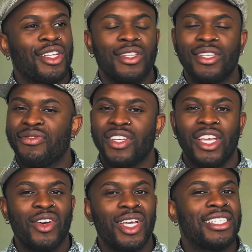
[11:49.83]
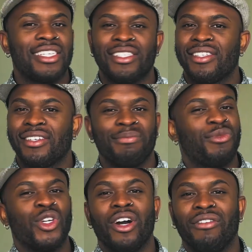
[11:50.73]
this video isn't
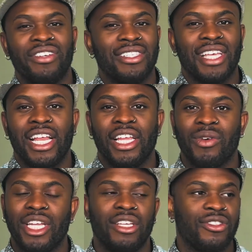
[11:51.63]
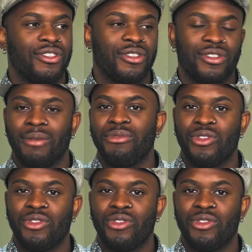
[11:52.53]
to convince anyone else to stop